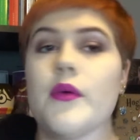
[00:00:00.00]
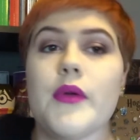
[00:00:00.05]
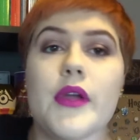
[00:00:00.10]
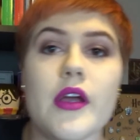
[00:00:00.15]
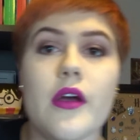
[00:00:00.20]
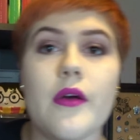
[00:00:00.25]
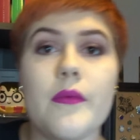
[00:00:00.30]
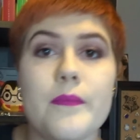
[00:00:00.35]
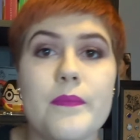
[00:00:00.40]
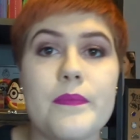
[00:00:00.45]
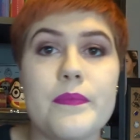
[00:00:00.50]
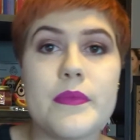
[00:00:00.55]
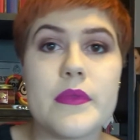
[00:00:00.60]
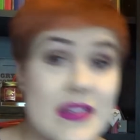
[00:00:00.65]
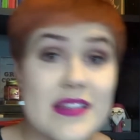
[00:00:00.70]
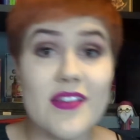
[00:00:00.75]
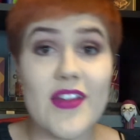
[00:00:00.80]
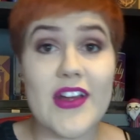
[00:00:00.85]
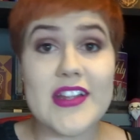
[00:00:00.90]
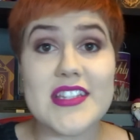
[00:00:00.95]
we go.
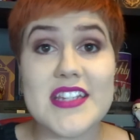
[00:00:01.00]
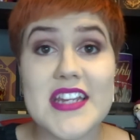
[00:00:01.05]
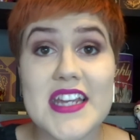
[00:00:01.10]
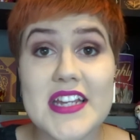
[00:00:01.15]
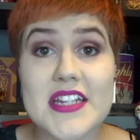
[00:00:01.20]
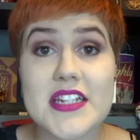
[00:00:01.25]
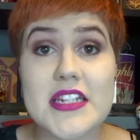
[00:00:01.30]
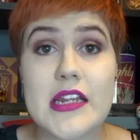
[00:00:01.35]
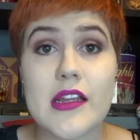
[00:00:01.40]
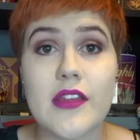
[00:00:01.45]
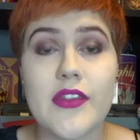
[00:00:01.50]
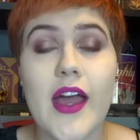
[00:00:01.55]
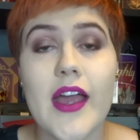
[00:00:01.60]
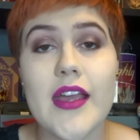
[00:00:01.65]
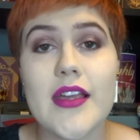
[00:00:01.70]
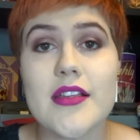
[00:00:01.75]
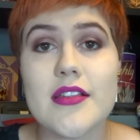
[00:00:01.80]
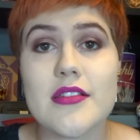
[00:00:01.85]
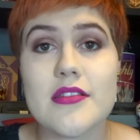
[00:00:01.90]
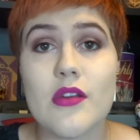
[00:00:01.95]
So that's it. That
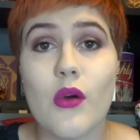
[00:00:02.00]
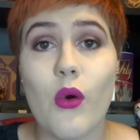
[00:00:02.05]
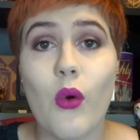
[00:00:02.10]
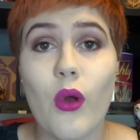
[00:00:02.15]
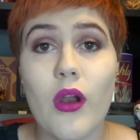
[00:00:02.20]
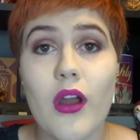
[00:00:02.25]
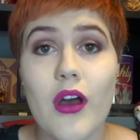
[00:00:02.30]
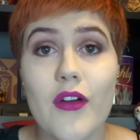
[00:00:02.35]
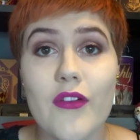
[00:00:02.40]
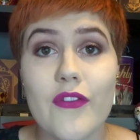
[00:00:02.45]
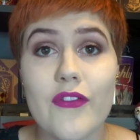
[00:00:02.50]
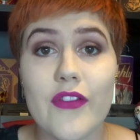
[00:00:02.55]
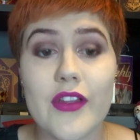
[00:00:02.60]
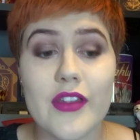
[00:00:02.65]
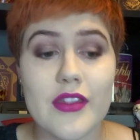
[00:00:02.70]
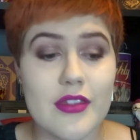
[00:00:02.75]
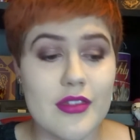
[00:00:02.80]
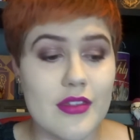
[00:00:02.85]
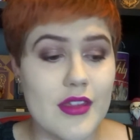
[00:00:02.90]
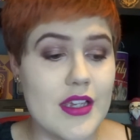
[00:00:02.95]
is all of
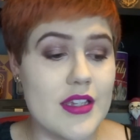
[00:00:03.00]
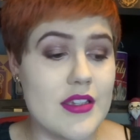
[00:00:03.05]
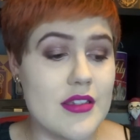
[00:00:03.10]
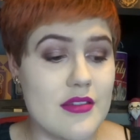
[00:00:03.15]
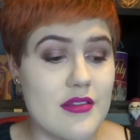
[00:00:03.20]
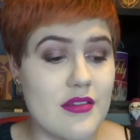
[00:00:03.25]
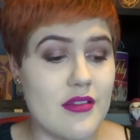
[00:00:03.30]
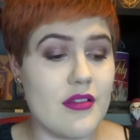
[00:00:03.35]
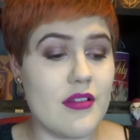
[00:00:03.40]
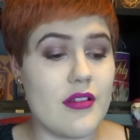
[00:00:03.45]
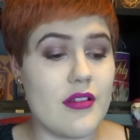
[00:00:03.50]
this